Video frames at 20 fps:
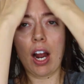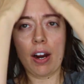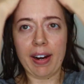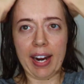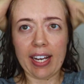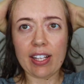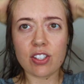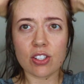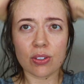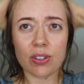All
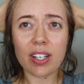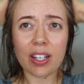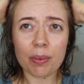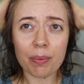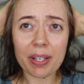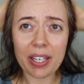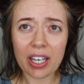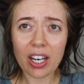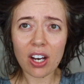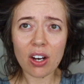right, so there
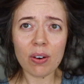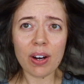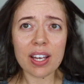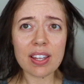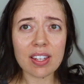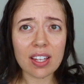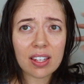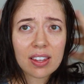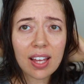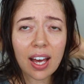we go. I
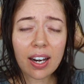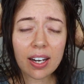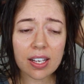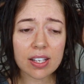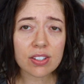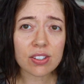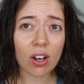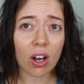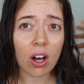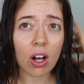think that
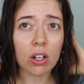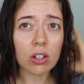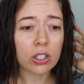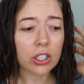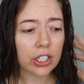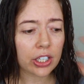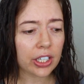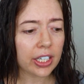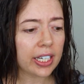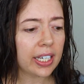is all
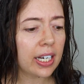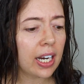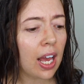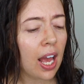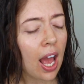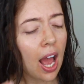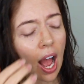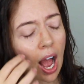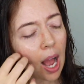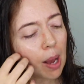good.
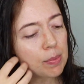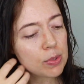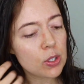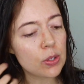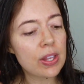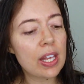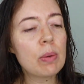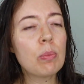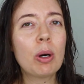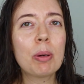So
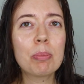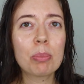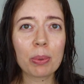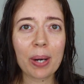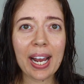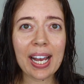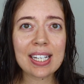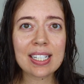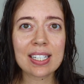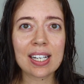then what
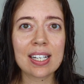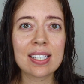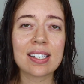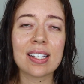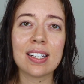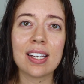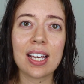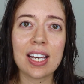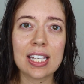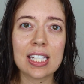Brad does
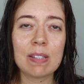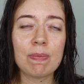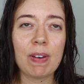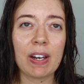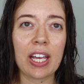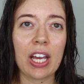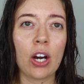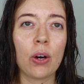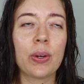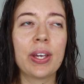in his
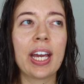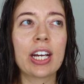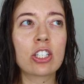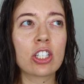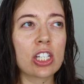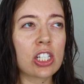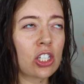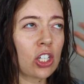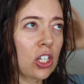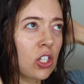video, he
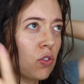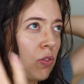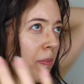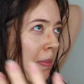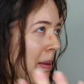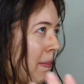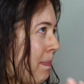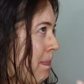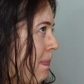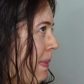actually starts from
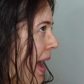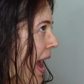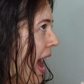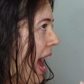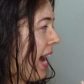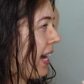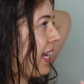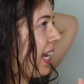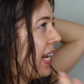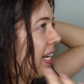the
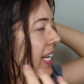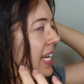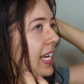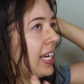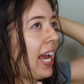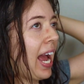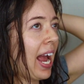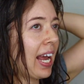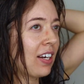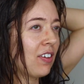back, and he
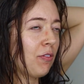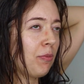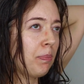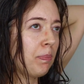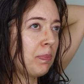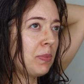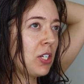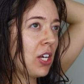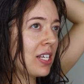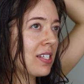kind of
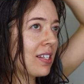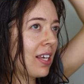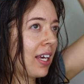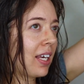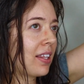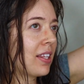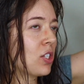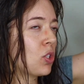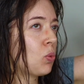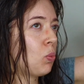does
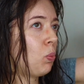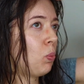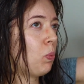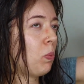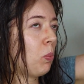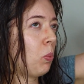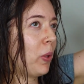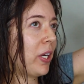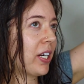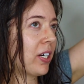like this
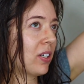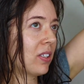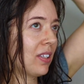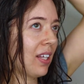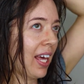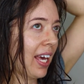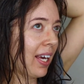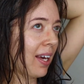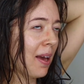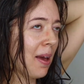weird
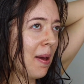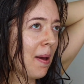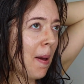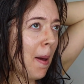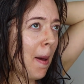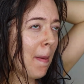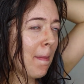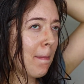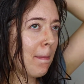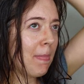like
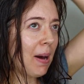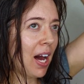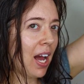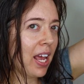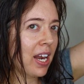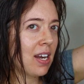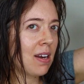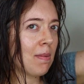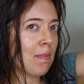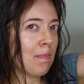
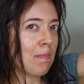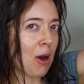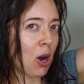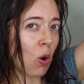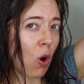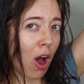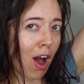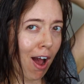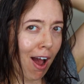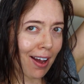bun
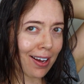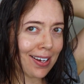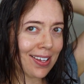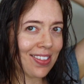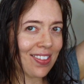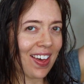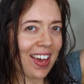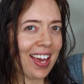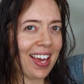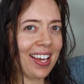mohawk
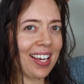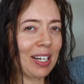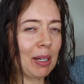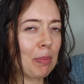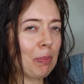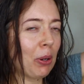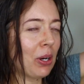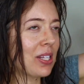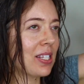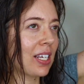thing, and he
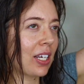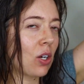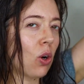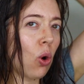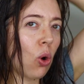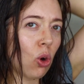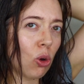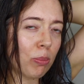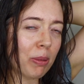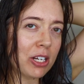puts like a
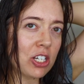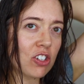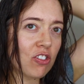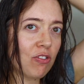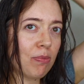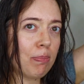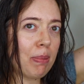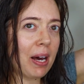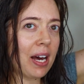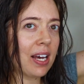whole bunch
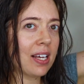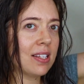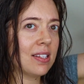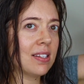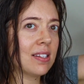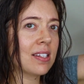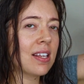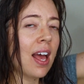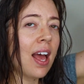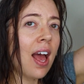of
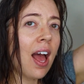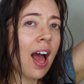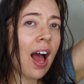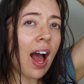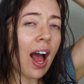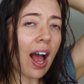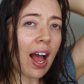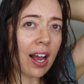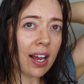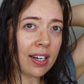buns
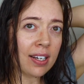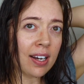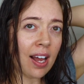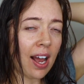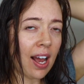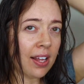on